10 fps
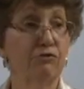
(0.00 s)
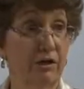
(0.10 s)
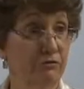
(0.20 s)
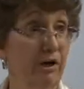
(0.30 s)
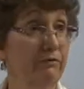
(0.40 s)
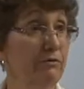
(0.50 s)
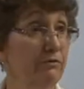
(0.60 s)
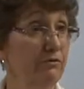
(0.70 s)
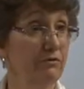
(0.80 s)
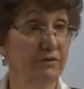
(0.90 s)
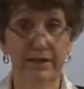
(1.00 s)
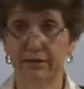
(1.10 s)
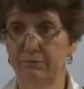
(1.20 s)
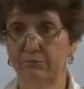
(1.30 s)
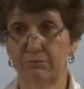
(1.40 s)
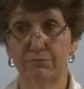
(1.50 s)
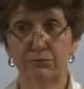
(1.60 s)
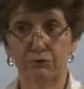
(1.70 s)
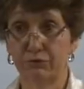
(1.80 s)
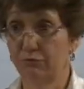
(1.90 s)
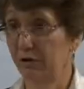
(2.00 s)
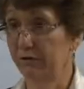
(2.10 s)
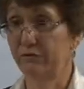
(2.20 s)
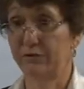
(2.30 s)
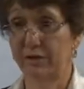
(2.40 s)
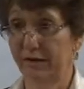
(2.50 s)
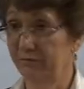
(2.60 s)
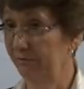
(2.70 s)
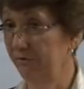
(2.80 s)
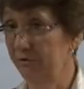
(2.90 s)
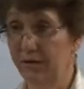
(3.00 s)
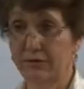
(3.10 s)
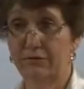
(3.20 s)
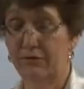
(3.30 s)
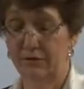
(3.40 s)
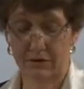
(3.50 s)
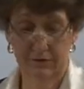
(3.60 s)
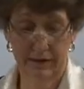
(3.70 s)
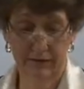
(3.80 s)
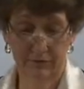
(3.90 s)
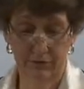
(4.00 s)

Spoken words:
truck drivers can't use drugs, and they have to have the test, and then they have